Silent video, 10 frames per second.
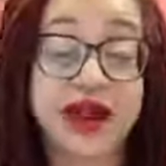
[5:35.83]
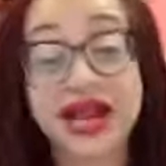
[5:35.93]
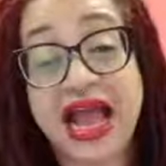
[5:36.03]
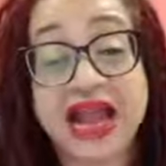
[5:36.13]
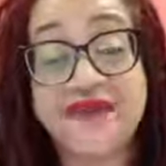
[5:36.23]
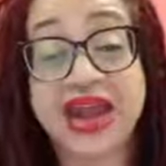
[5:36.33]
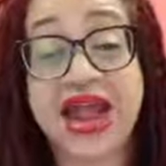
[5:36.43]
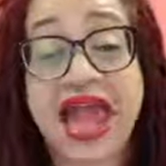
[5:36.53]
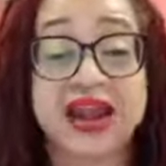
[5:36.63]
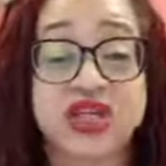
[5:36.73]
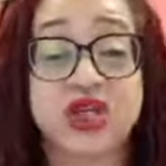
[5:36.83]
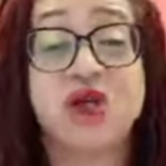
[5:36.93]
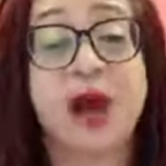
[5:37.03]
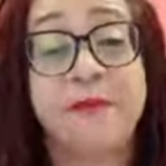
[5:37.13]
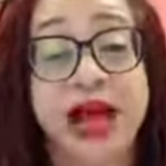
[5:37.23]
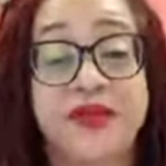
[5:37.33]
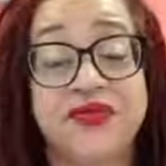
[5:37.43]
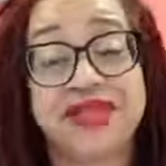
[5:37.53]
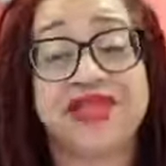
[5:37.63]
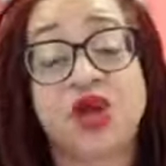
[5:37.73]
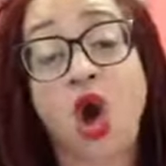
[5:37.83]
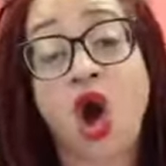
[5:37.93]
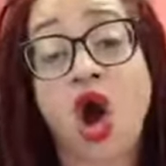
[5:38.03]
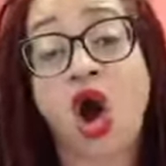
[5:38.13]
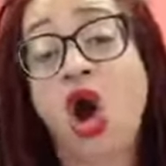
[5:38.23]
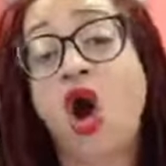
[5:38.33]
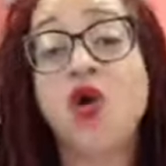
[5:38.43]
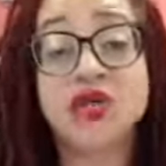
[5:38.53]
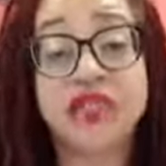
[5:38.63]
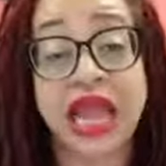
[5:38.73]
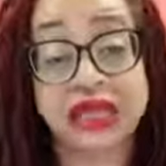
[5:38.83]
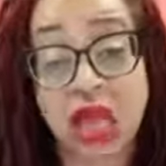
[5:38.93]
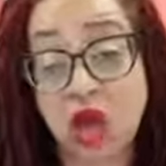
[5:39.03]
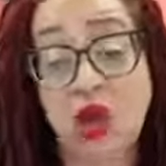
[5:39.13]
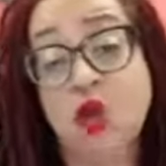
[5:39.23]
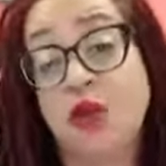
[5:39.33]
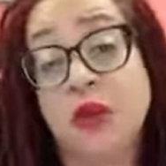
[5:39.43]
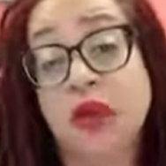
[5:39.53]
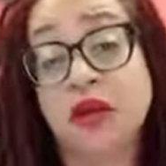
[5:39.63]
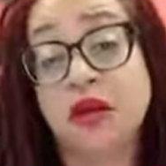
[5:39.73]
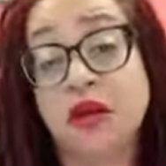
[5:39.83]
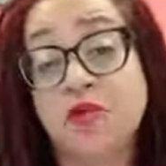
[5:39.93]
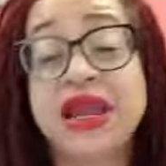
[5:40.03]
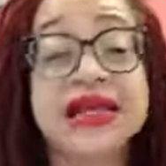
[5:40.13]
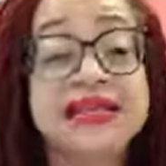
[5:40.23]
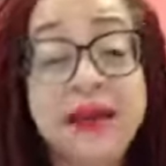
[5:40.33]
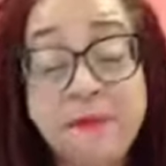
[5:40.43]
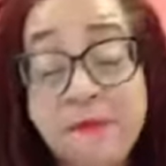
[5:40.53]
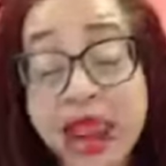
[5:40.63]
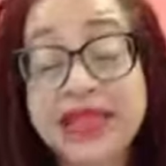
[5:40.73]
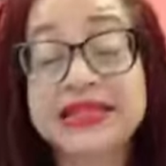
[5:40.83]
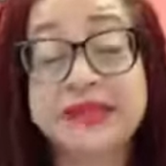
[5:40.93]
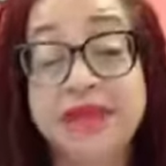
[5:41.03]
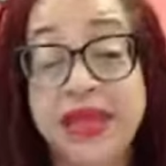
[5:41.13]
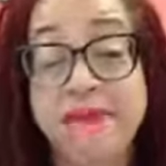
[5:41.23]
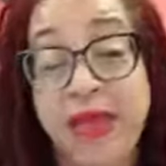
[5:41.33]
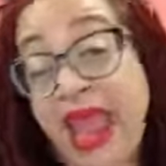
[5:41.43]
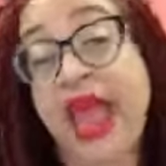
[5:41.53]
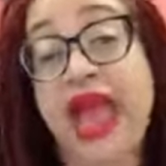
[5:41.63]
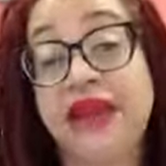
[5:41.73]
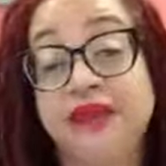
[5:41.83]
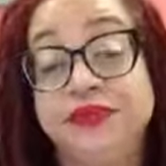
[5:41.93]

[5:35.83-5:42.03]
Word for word: And I have had an attitude about this all day long because it makes me mad.